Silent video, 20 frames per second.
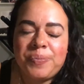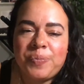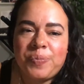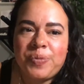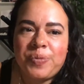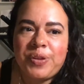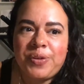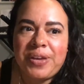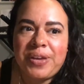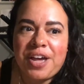
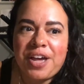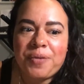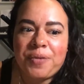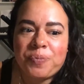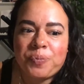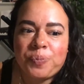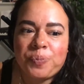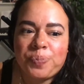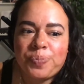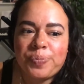So yeah.
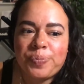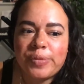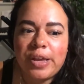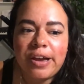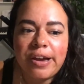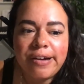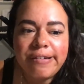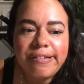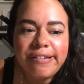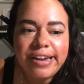
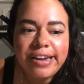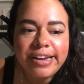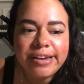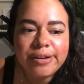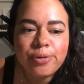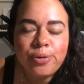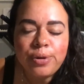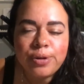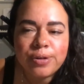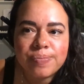All right,
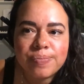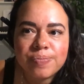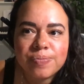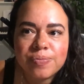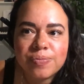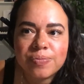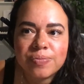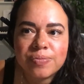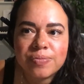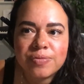cool.
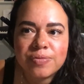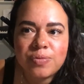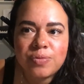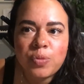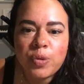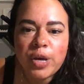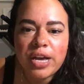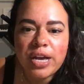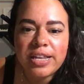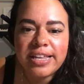
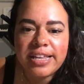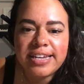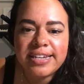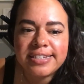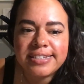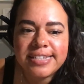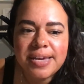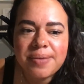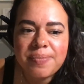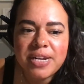We got like
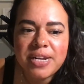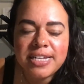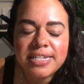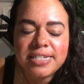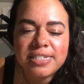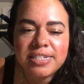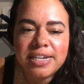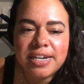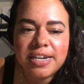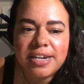10
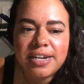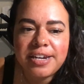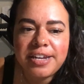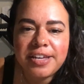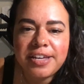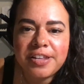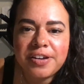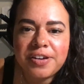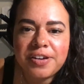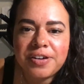minutes. You got any
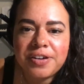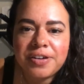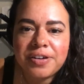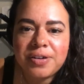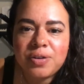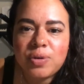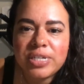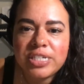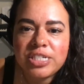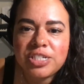other
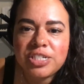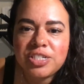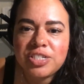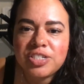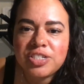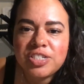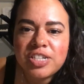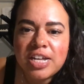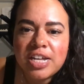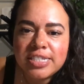
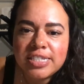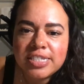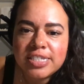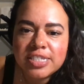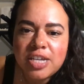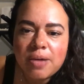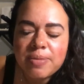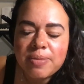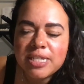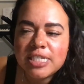questions, thoughts,
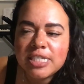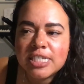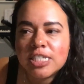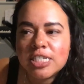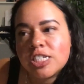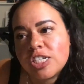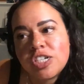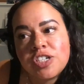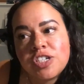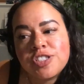comments,
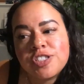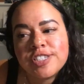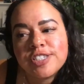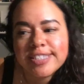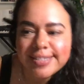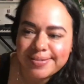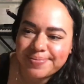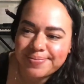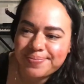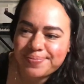
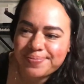concerns?